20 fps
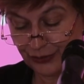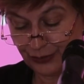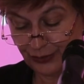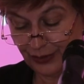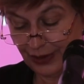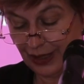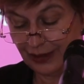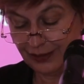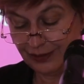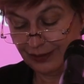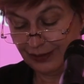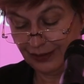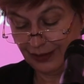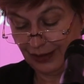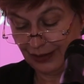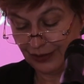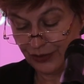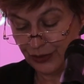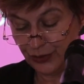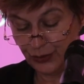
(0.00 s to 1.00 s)
creating
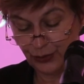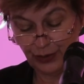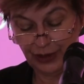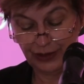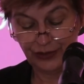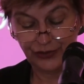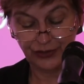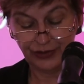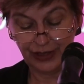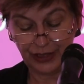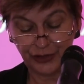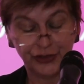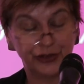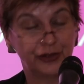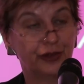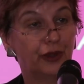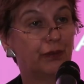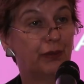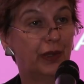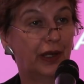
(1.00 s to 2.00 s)
a new
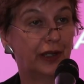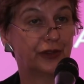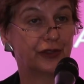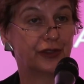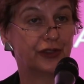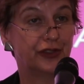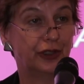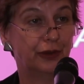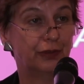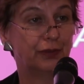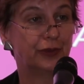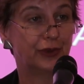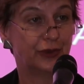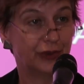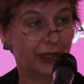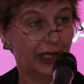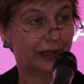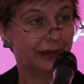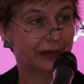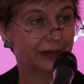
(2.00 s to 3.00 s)
international partnership
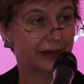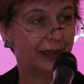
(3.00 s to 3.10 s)
tonight.